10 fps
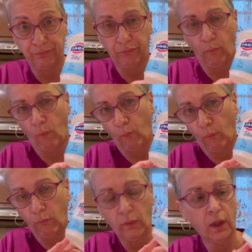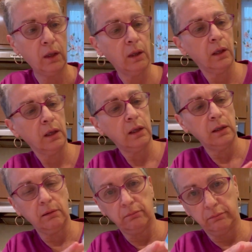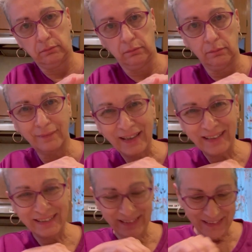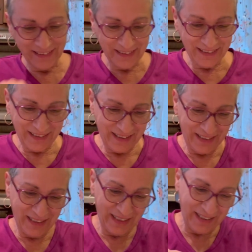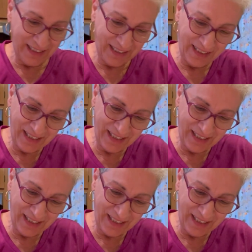Nobody speaks.